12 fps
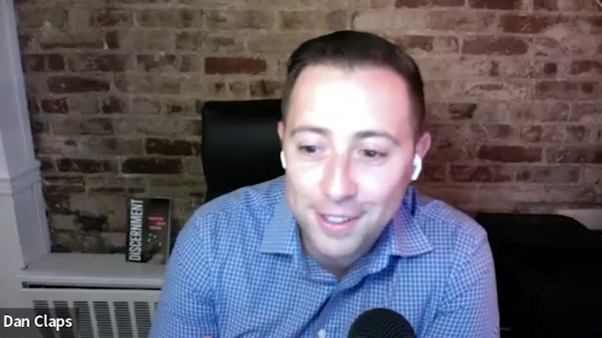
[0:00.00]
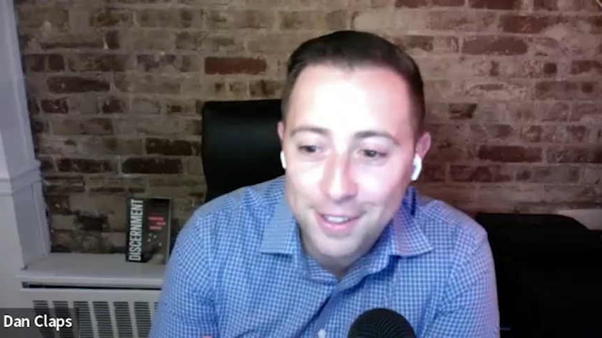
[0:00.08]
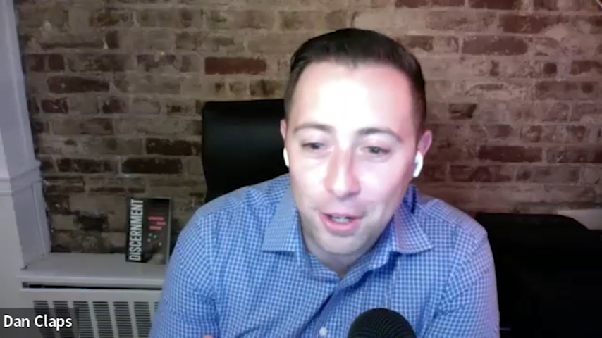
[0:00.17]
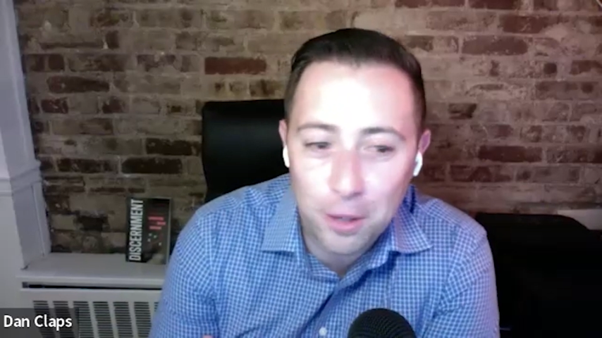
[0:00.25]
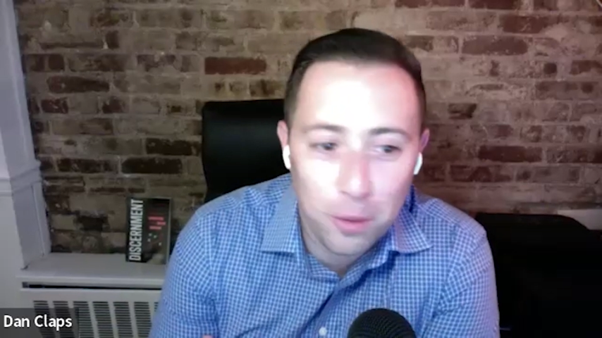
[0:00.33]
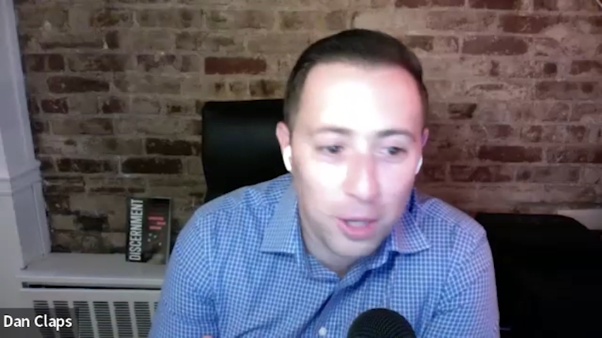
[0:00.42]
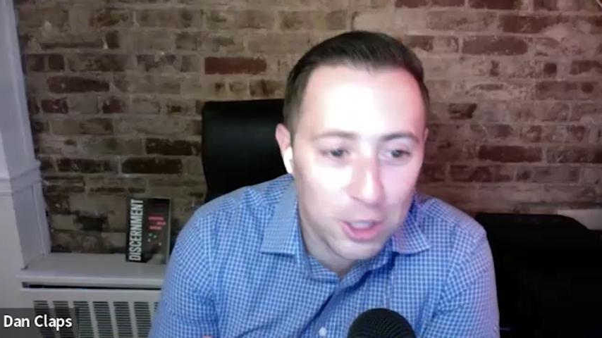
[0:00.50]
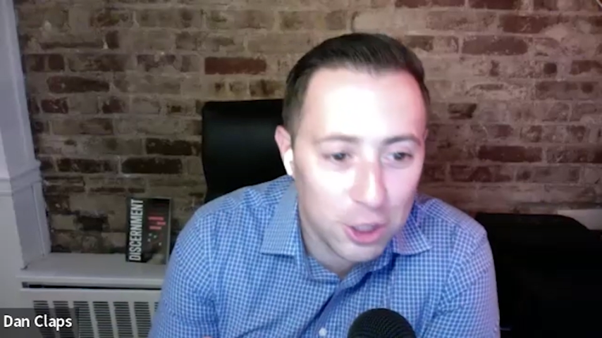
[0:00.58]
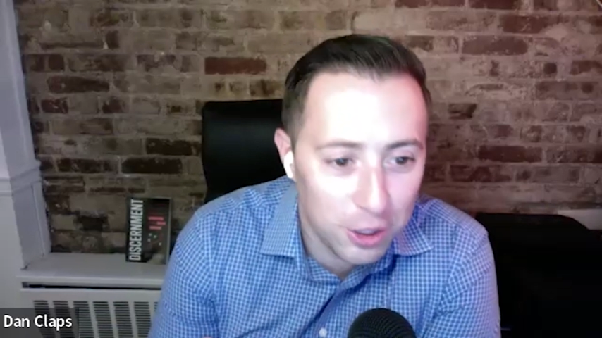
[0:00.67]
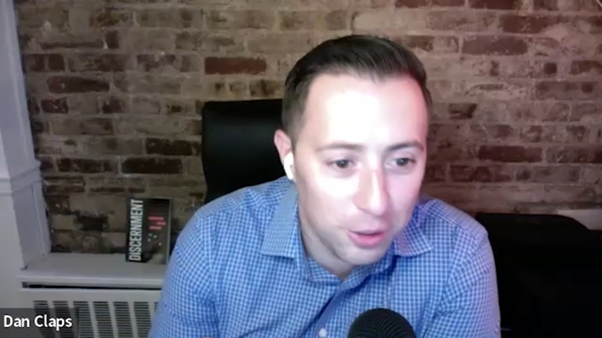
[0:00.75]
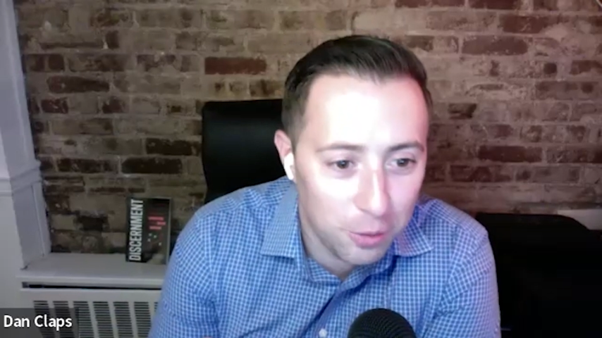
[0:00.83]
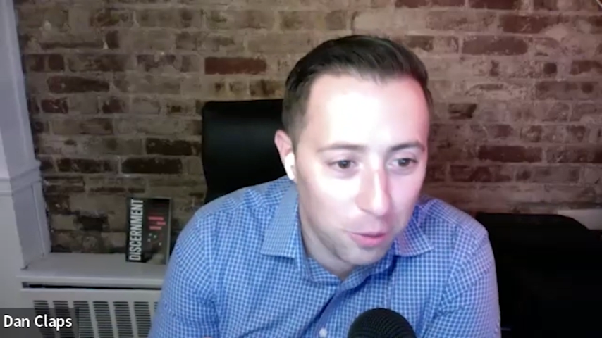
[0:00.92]
great
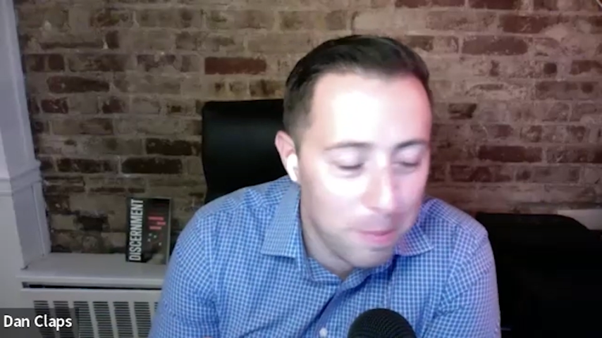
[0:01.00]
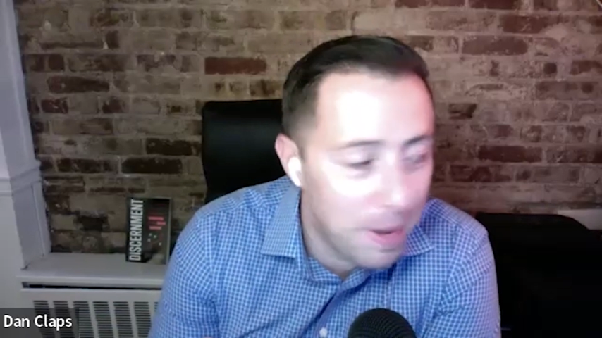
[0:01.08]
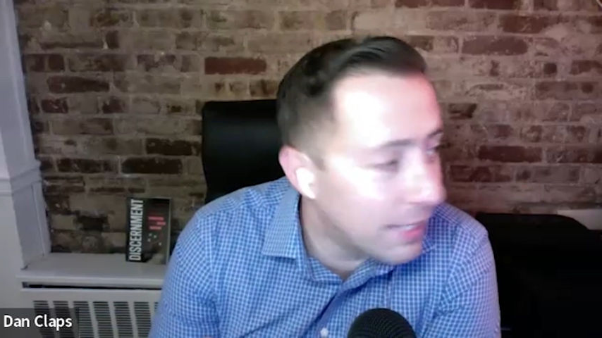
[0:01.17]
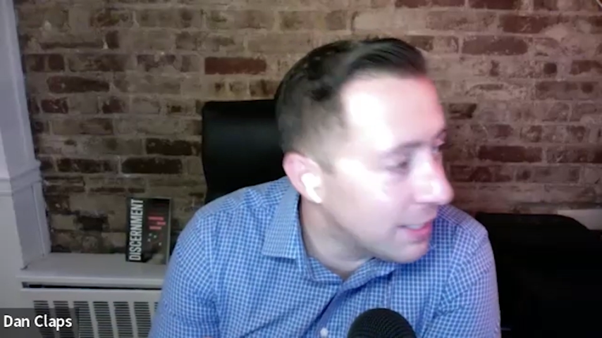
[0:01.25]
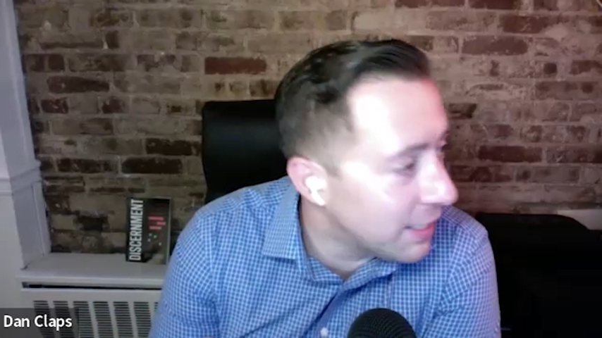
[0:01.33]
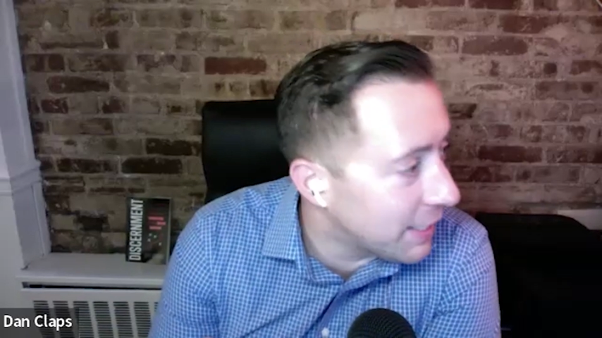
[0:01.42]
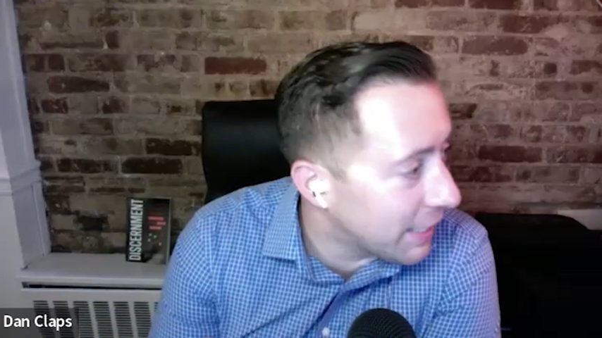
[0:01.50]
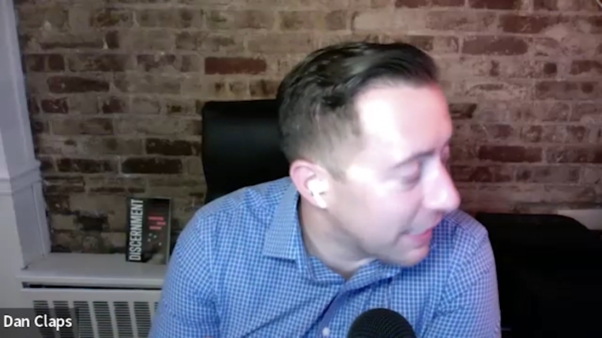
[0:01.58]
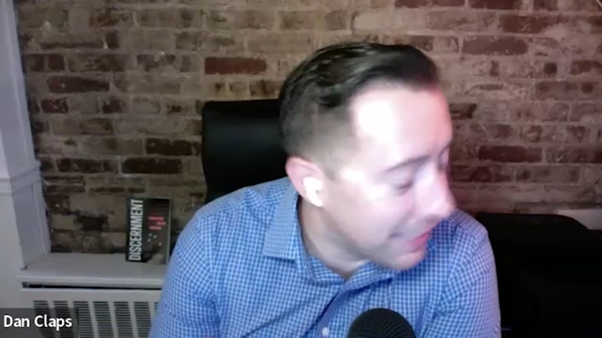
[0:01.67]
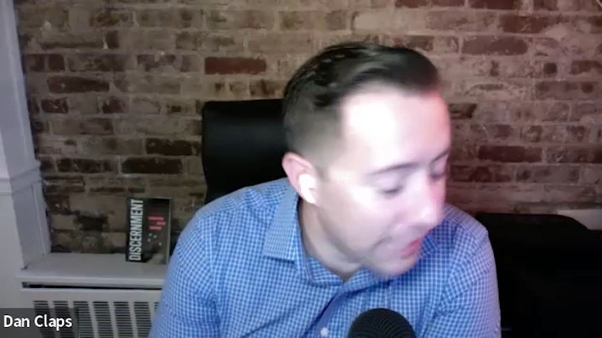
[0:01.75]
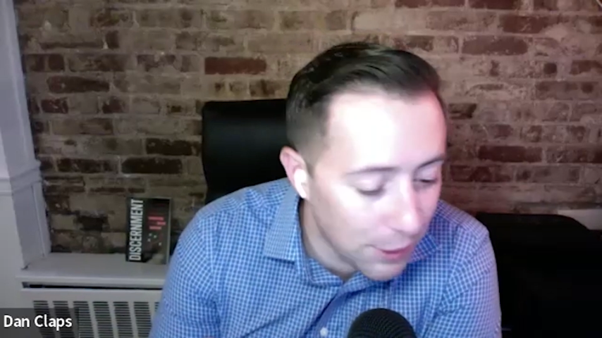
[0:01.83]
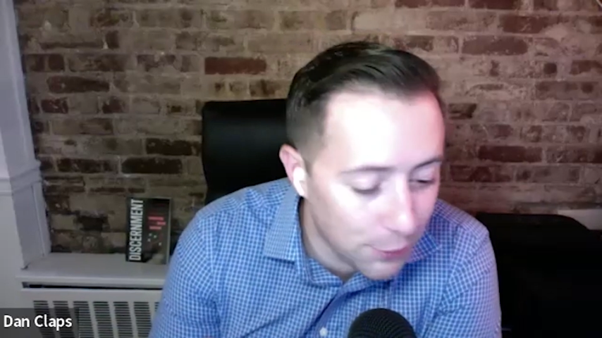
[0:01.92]
question. What makes a
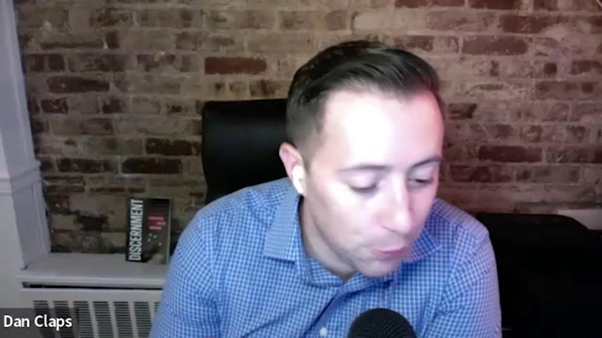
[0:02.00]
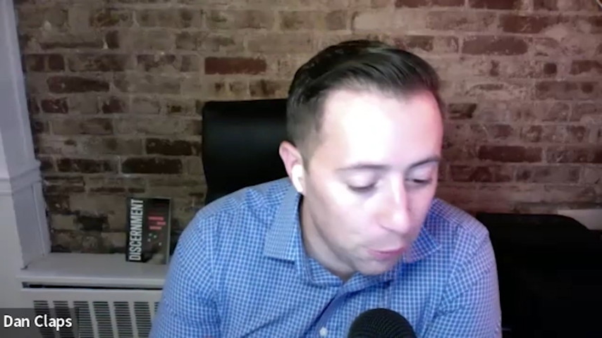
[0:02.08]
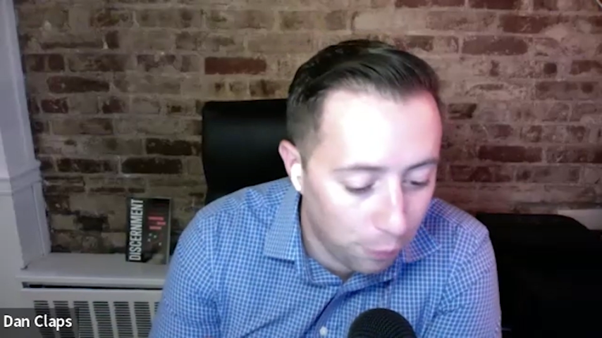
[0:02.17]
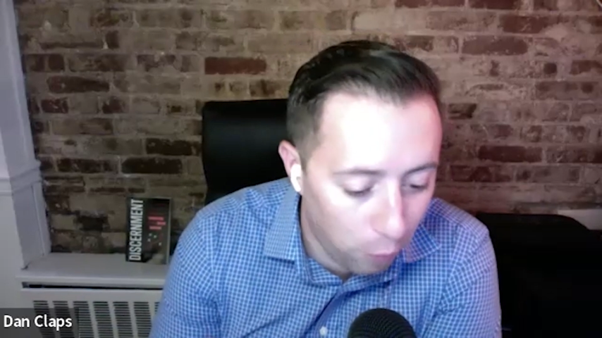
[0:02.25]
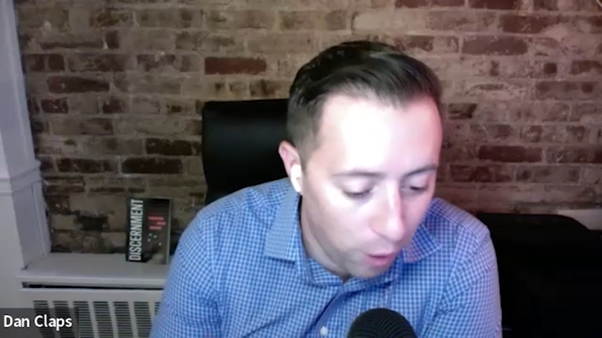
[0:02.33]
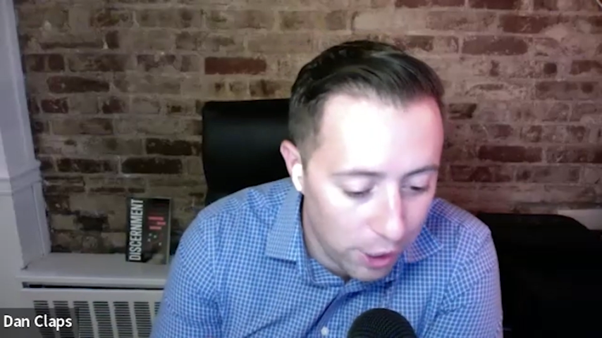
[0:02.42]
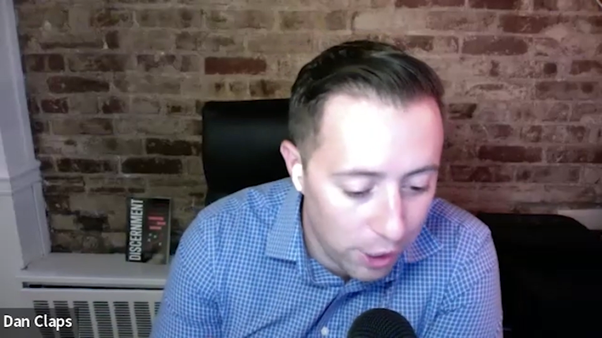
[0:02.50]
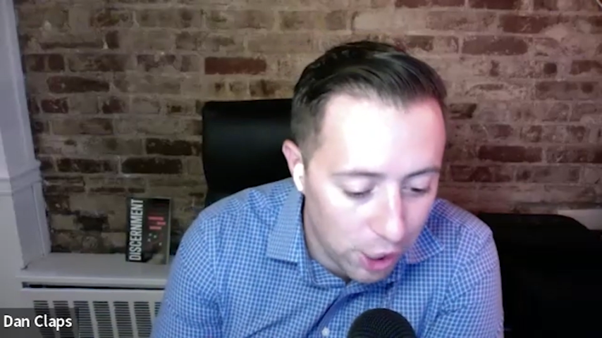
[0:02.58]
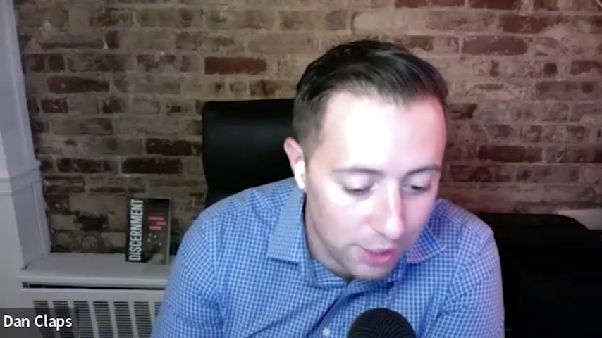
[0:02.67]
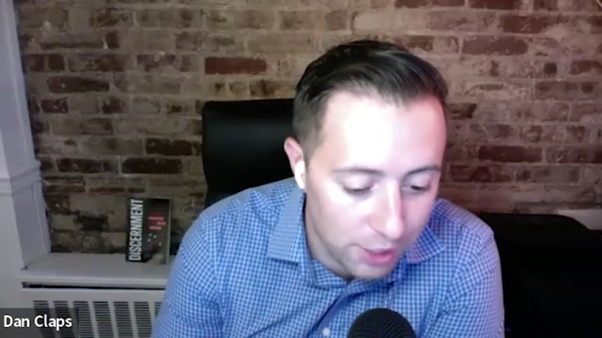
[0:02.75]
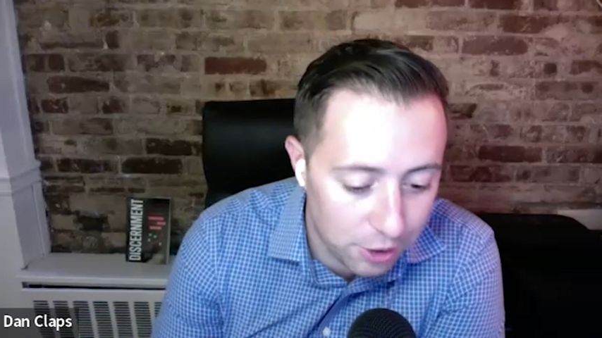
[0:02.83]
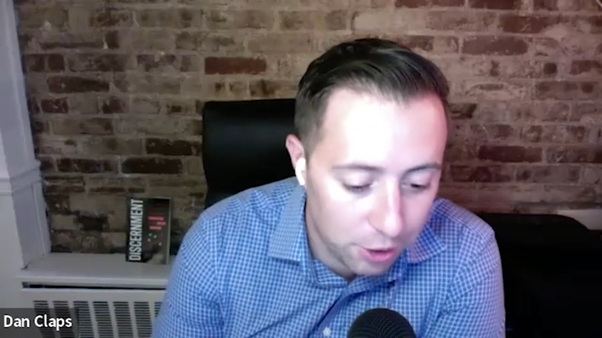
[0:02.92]
successful
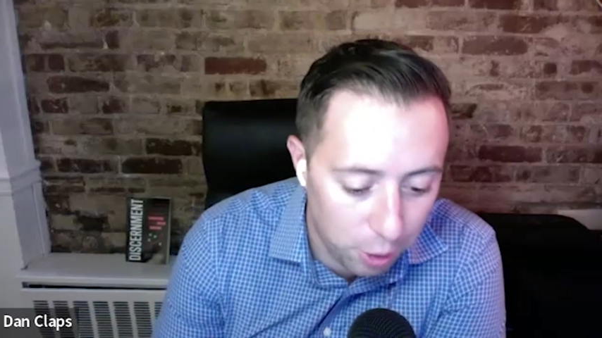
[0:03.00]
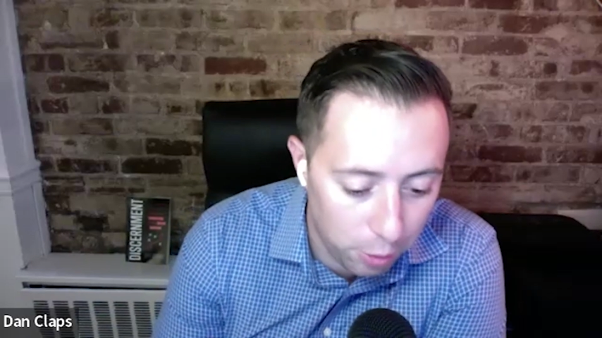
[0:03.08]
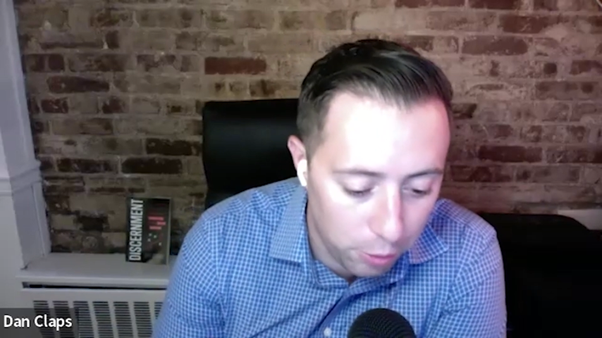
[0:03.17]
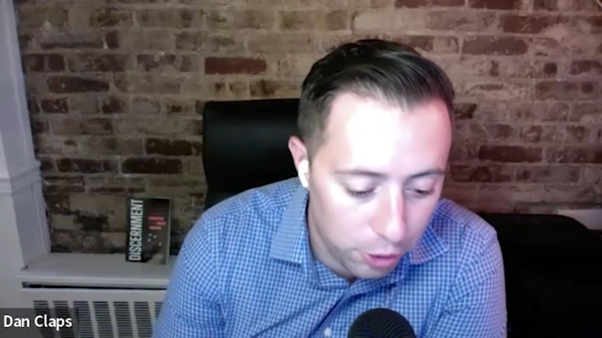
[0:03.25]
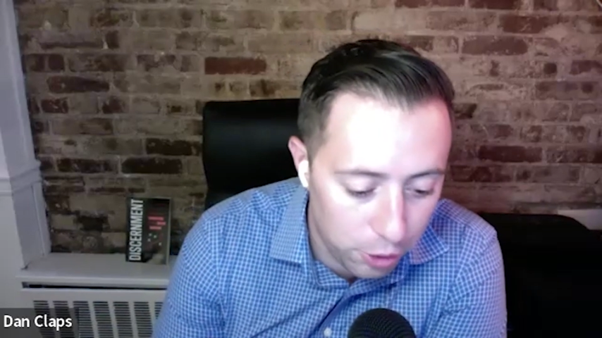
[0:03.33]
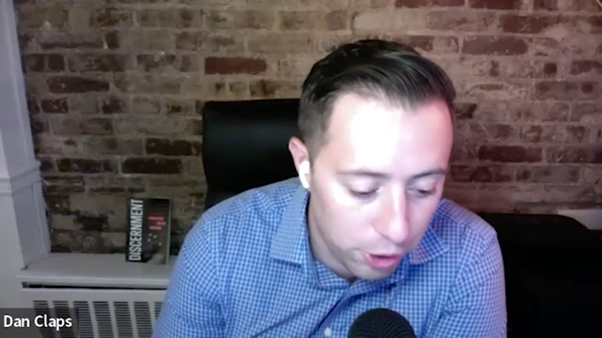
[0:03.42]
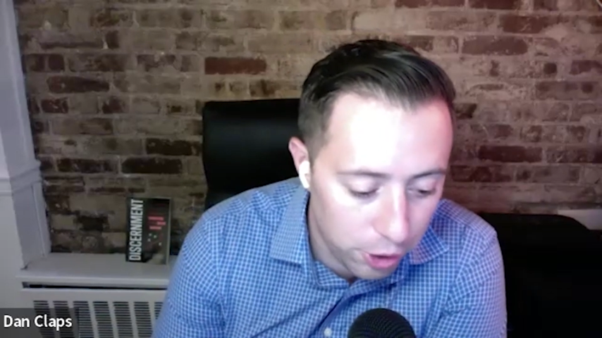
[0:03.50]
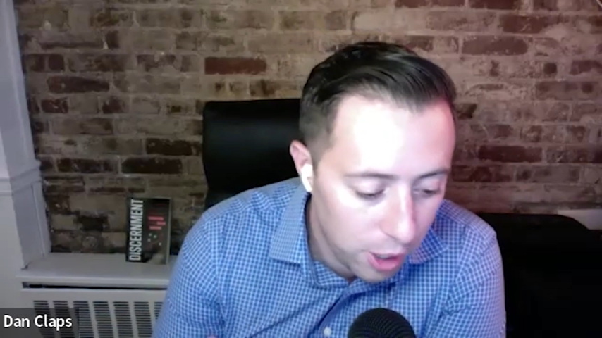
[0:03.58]
franchise coach?